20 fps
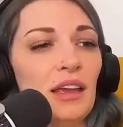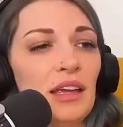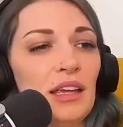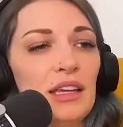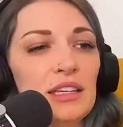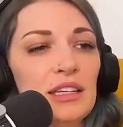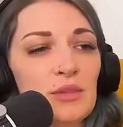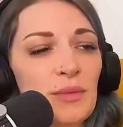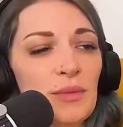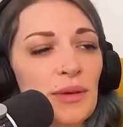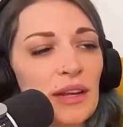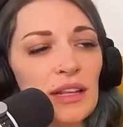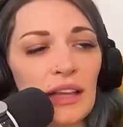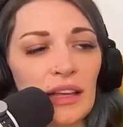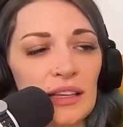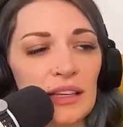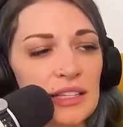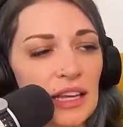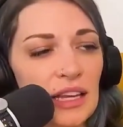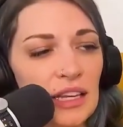He submitted
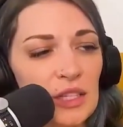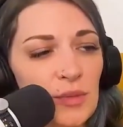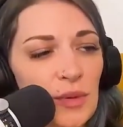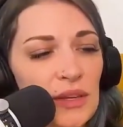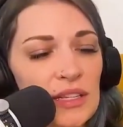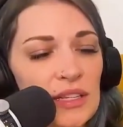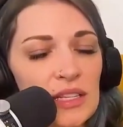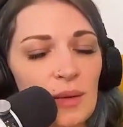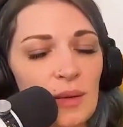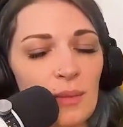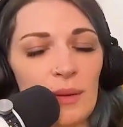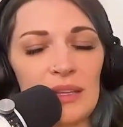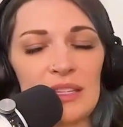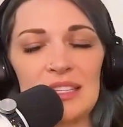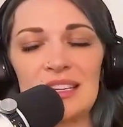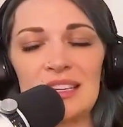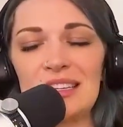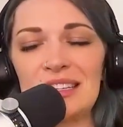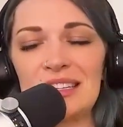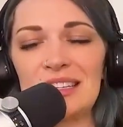like six pieces of
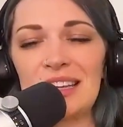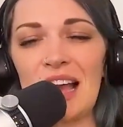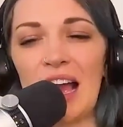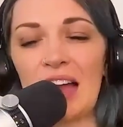business,